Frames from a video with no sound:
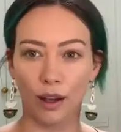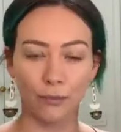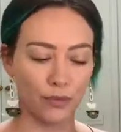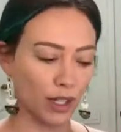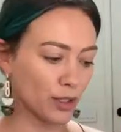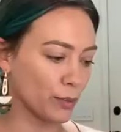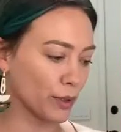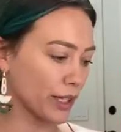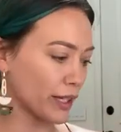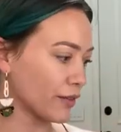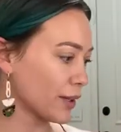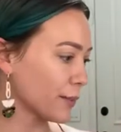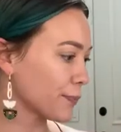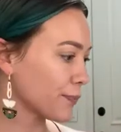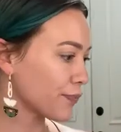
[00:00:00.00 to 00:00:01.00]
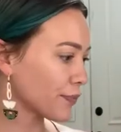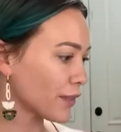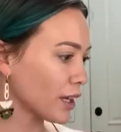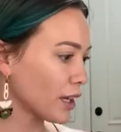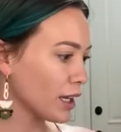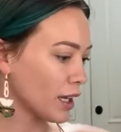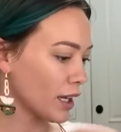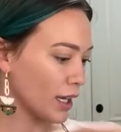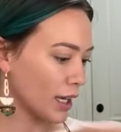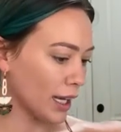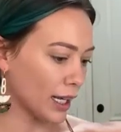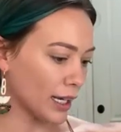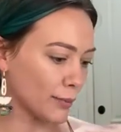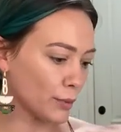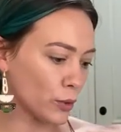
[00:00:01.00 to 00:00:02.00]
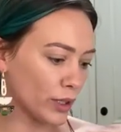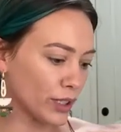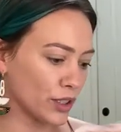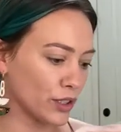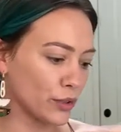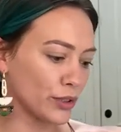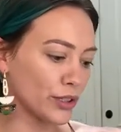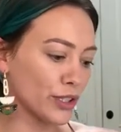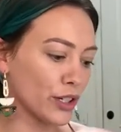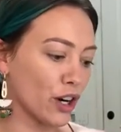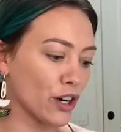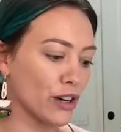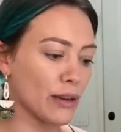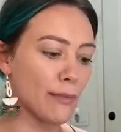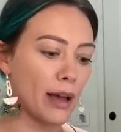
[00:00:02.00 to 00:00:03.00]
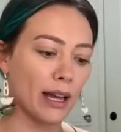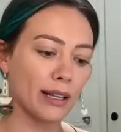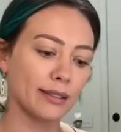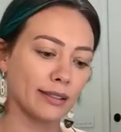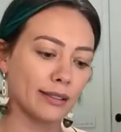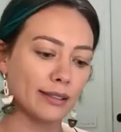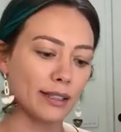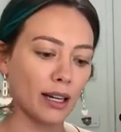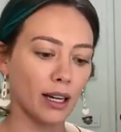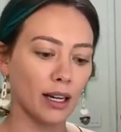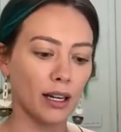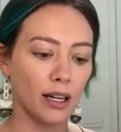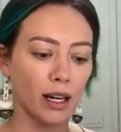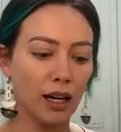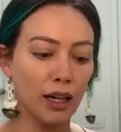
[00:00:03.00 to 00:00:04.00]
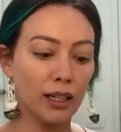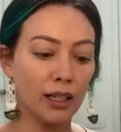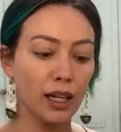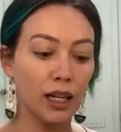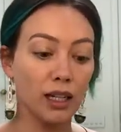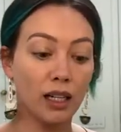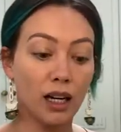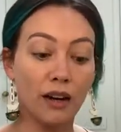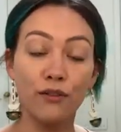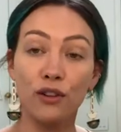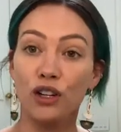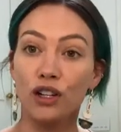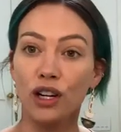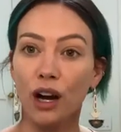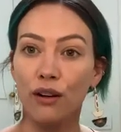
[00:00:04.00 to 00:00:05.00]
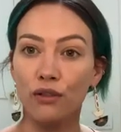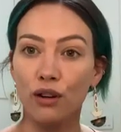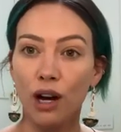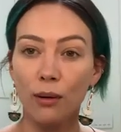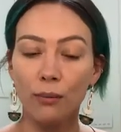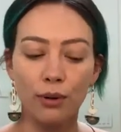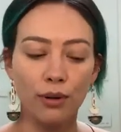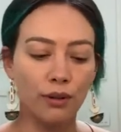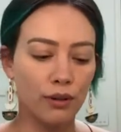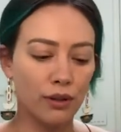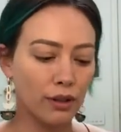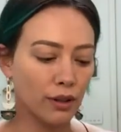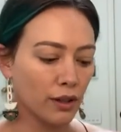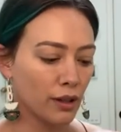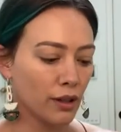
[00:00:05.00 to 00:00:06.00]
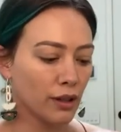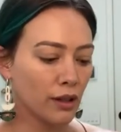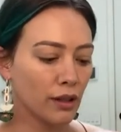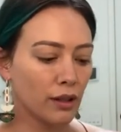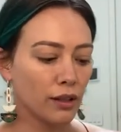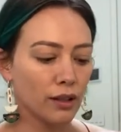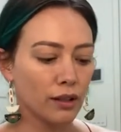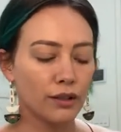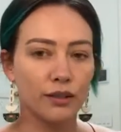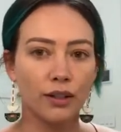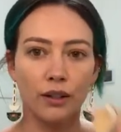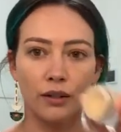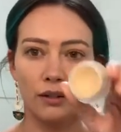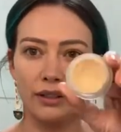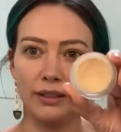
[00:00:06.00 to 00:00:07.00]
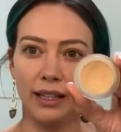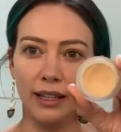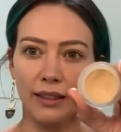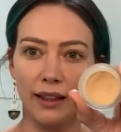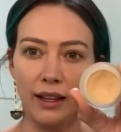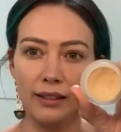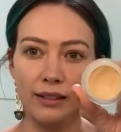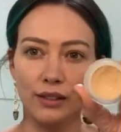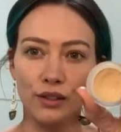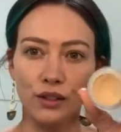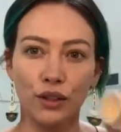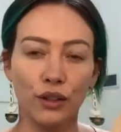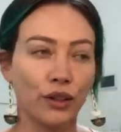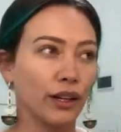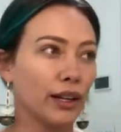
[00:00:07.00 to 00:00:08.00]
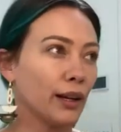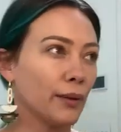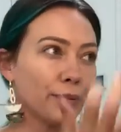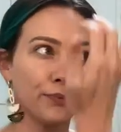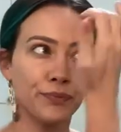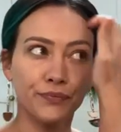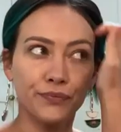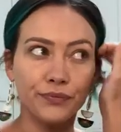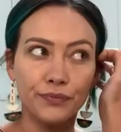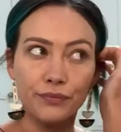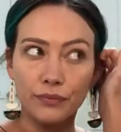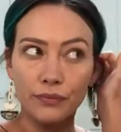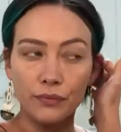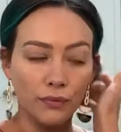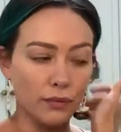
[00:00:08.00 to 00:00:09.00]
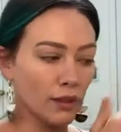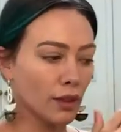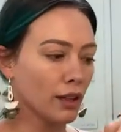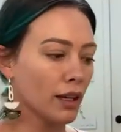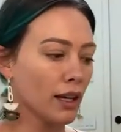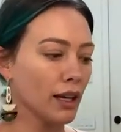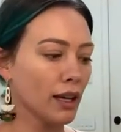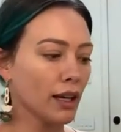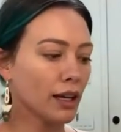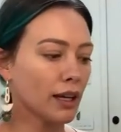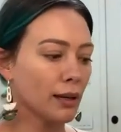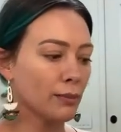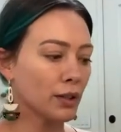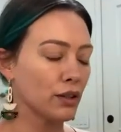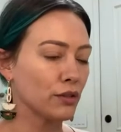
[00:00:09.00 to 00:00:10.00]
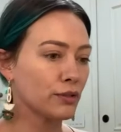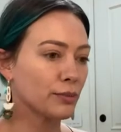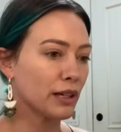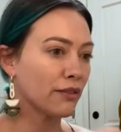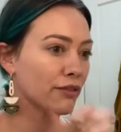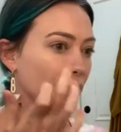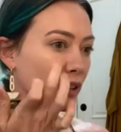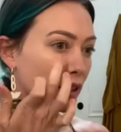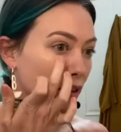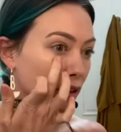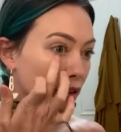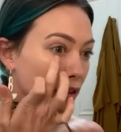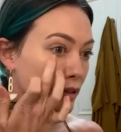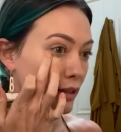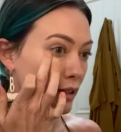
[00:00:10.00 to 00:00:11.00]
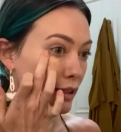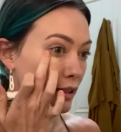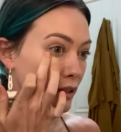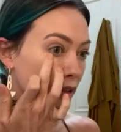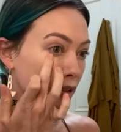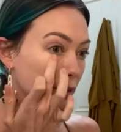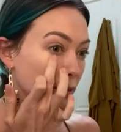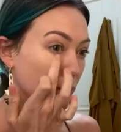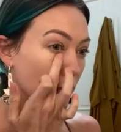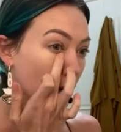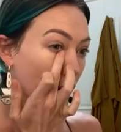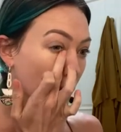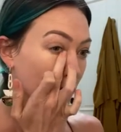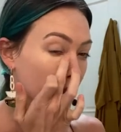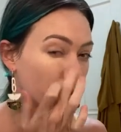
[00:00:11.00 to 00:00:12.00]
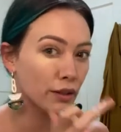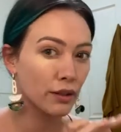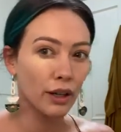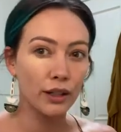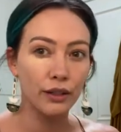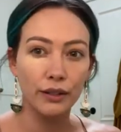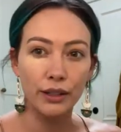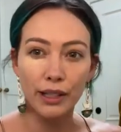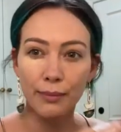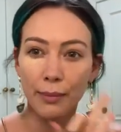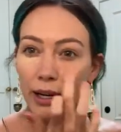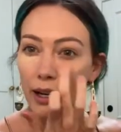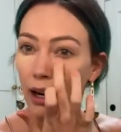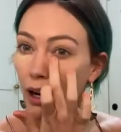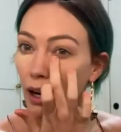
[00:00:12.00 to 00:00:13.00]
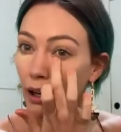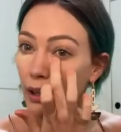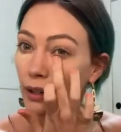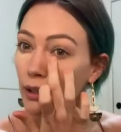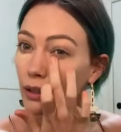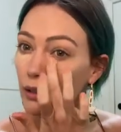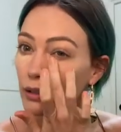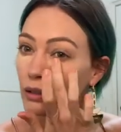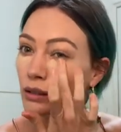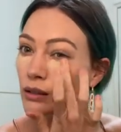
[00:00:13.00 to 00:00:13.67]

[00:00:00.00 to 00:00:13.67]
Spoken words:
That's pretty even. And I'm going to use an RMS Uncover Cover Up. So it looks like this, it's a cream. And I'm gonna use my fingers and just pop a little underneath my eye.